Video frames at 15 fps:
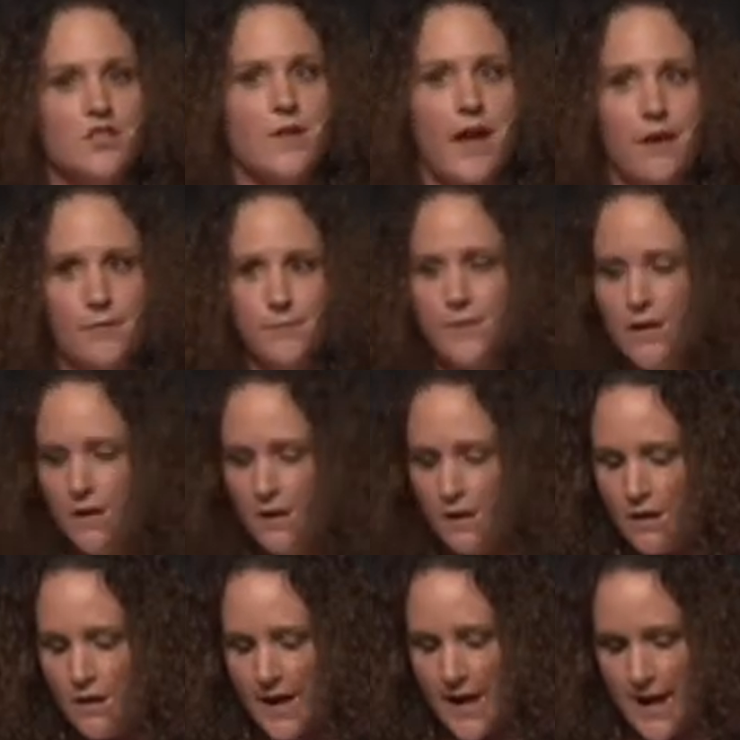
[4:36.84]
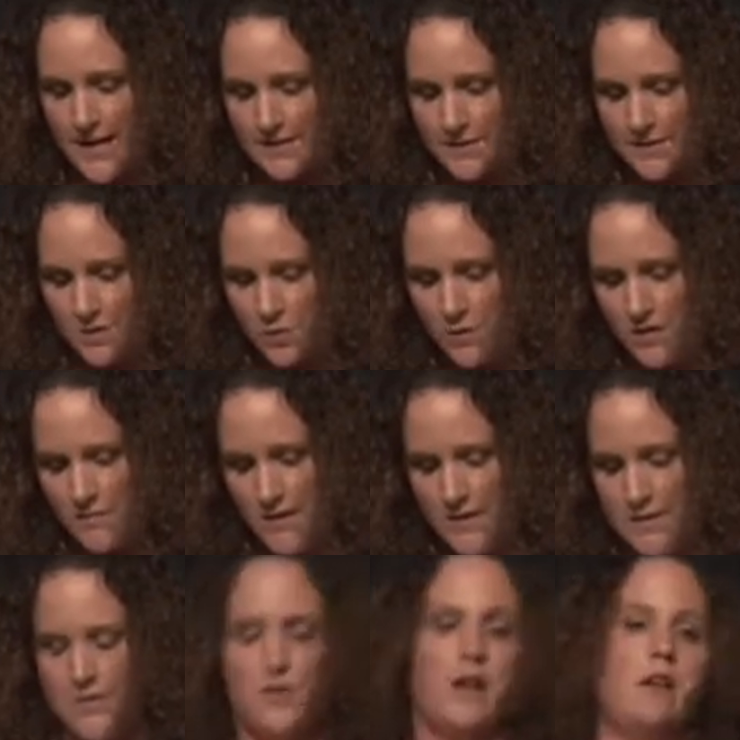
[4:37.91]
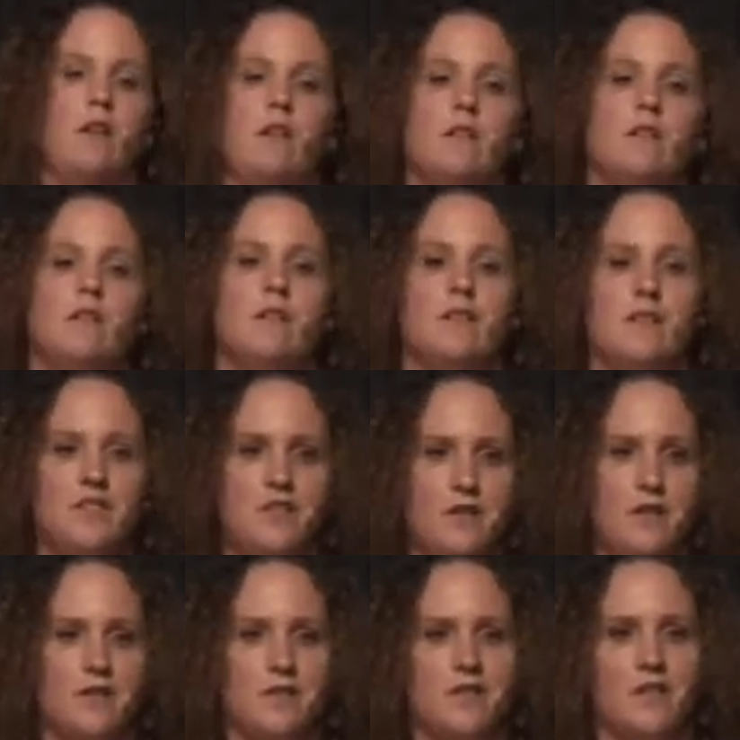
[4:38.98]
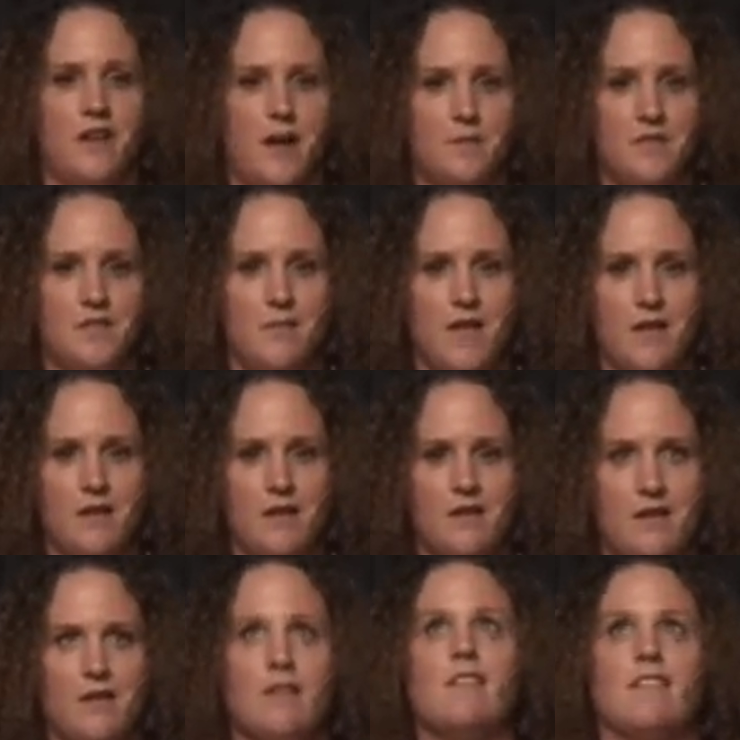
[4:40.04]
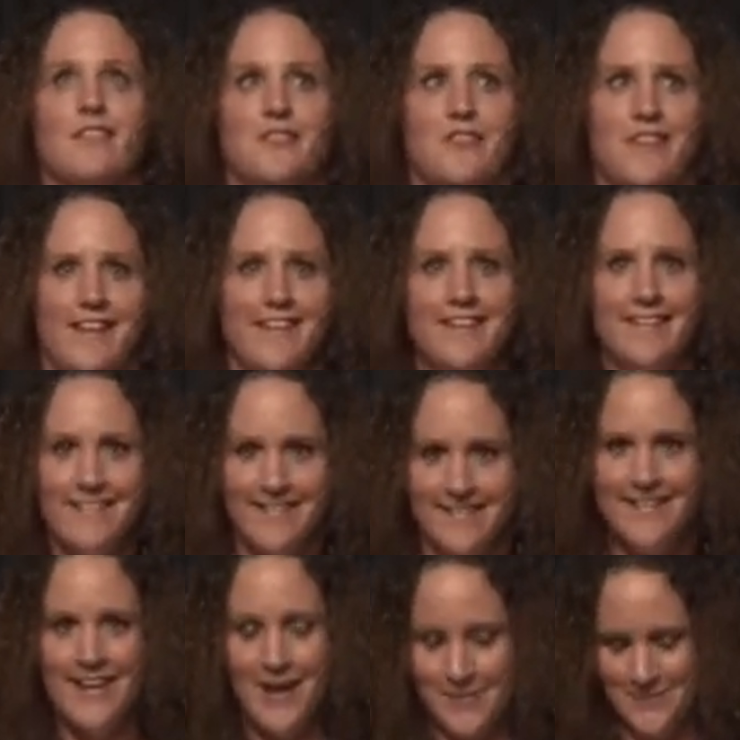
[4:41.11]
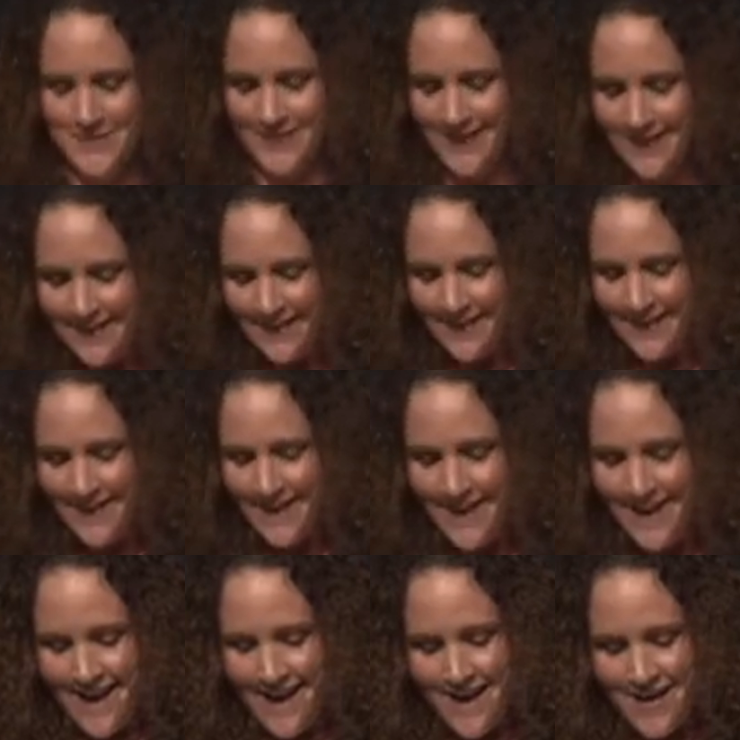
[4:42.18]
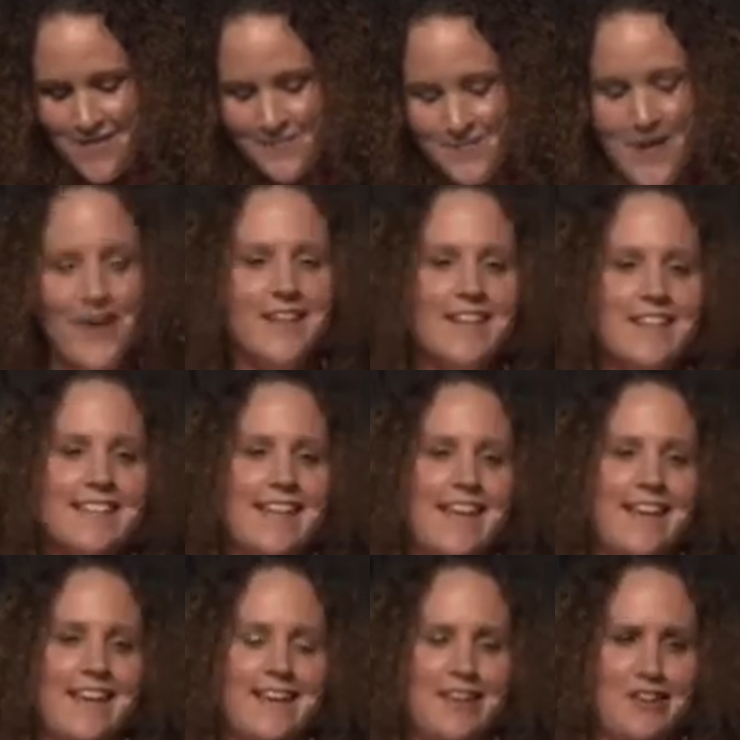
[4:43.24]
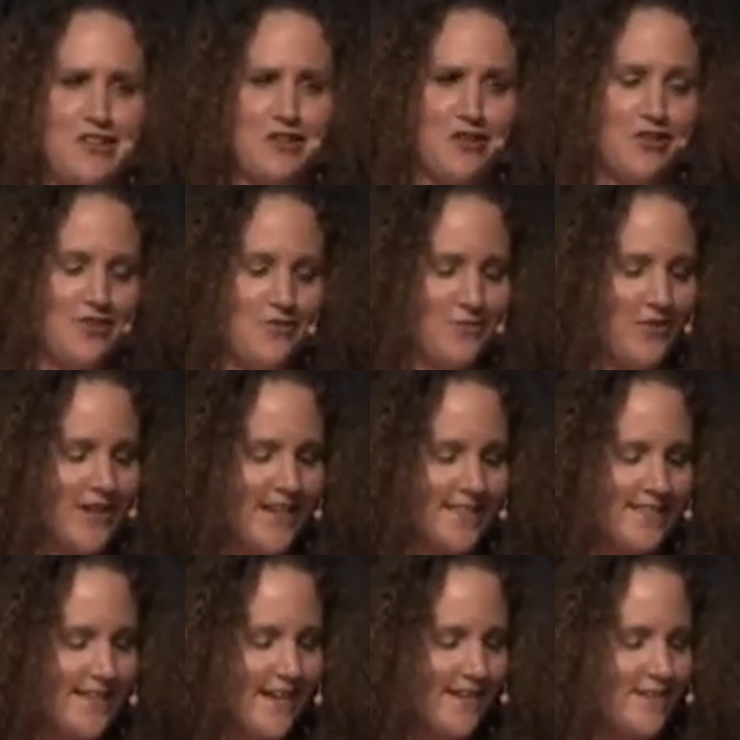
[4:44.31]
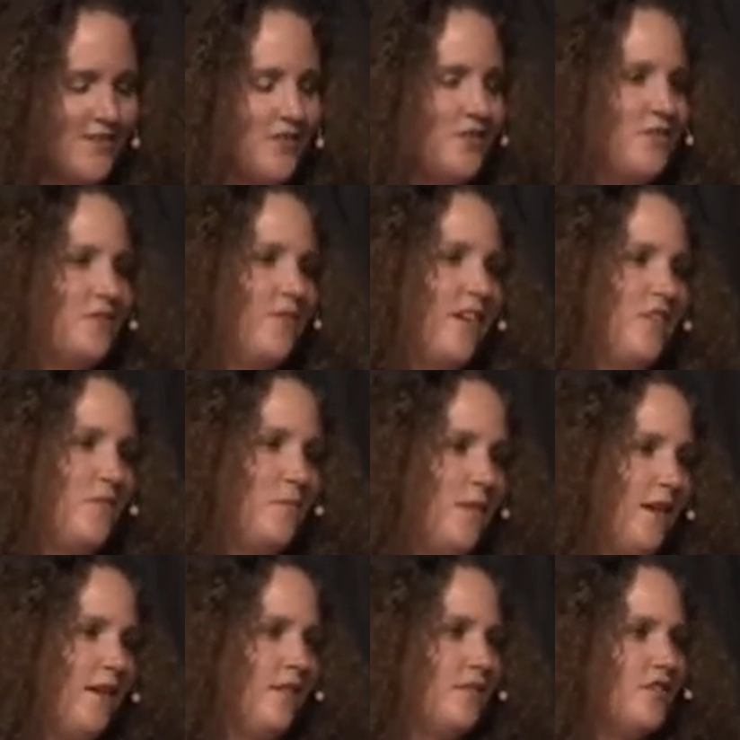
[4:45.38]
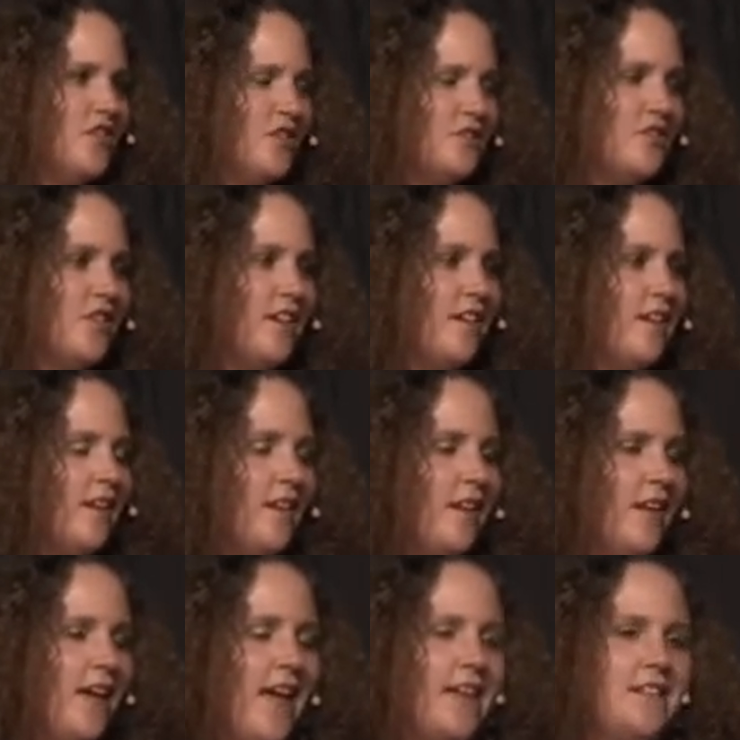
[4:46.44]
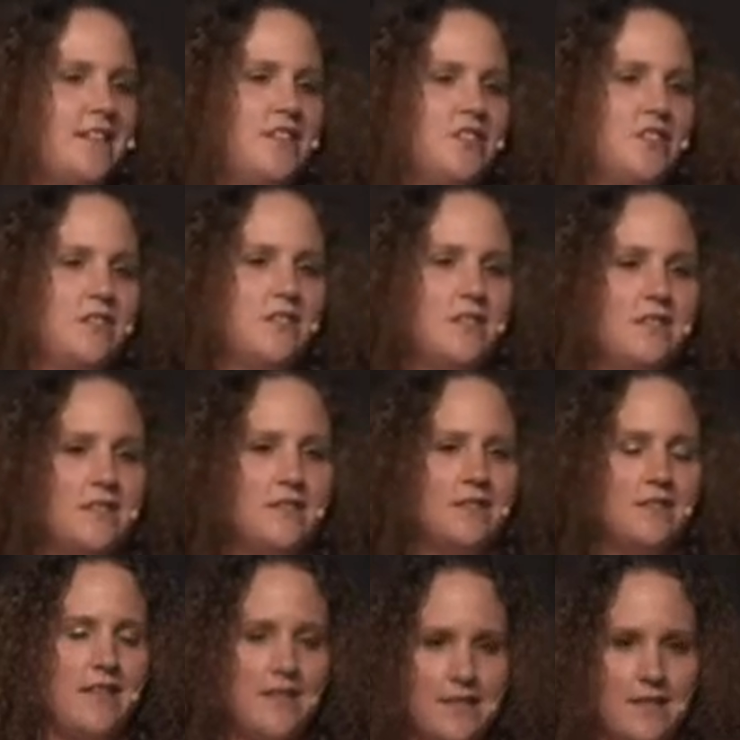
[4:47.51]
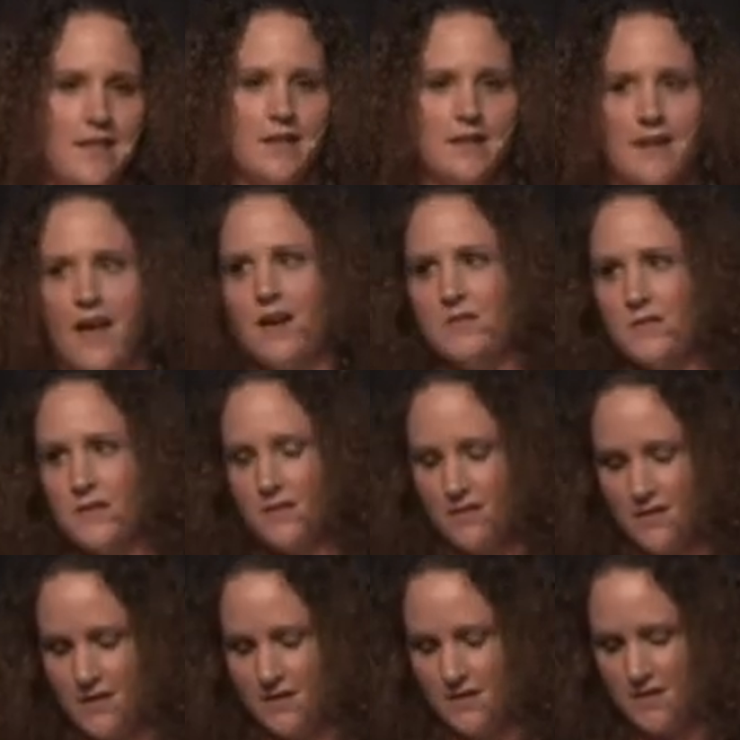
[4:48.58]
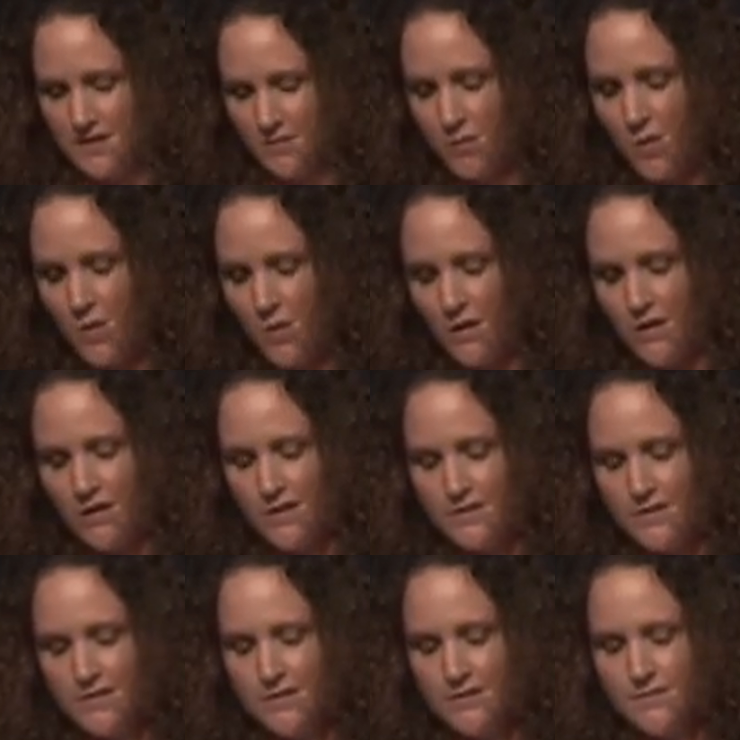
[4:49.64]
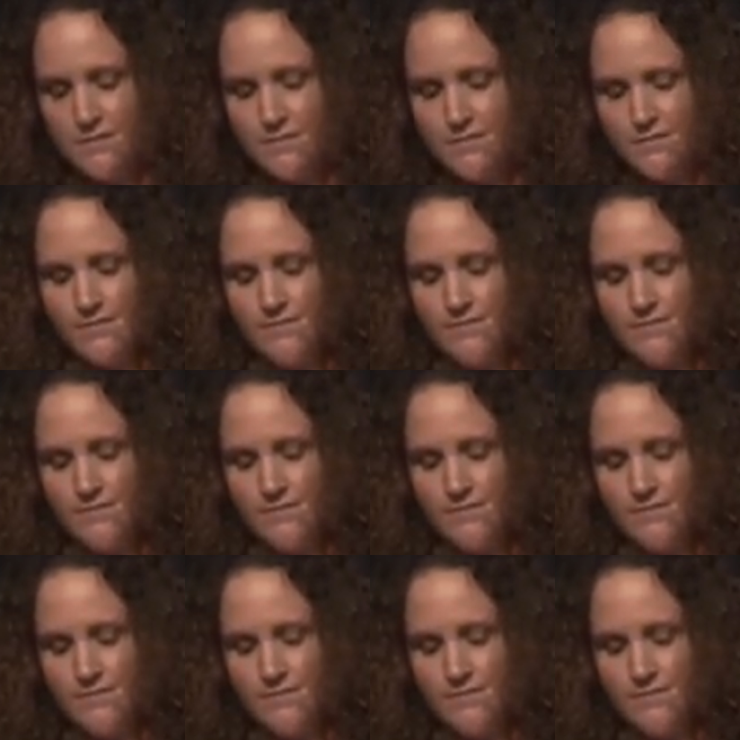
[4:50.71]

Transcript: So now, as a school administrator, students look up to me, literally, up to me. Parents, they yearn for insight into their developing children, and teachers, they seek counsel and support.